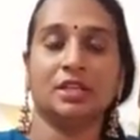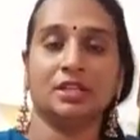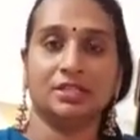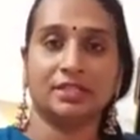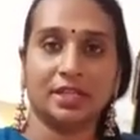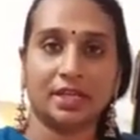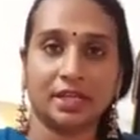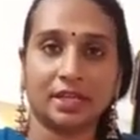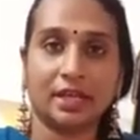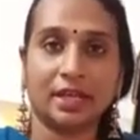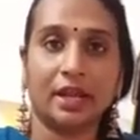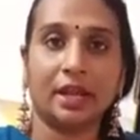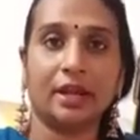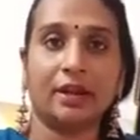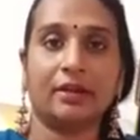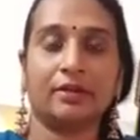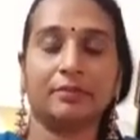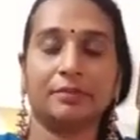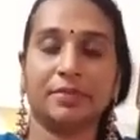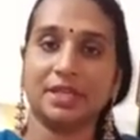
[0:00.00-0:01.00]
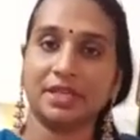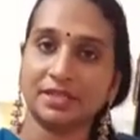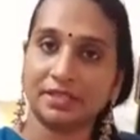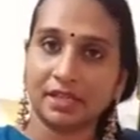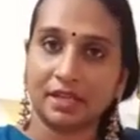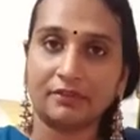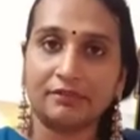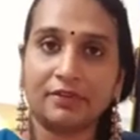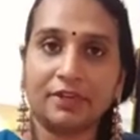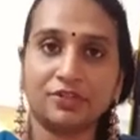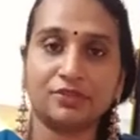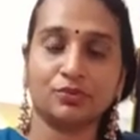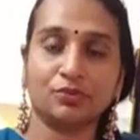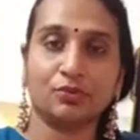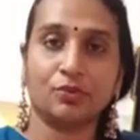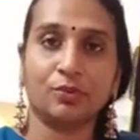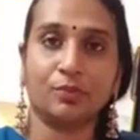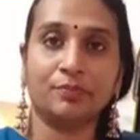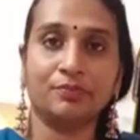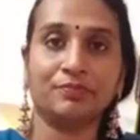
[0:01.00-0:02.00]
Take care, be safe at
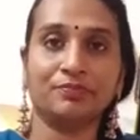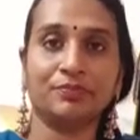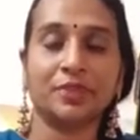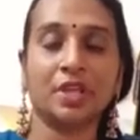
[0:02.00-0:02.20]
home.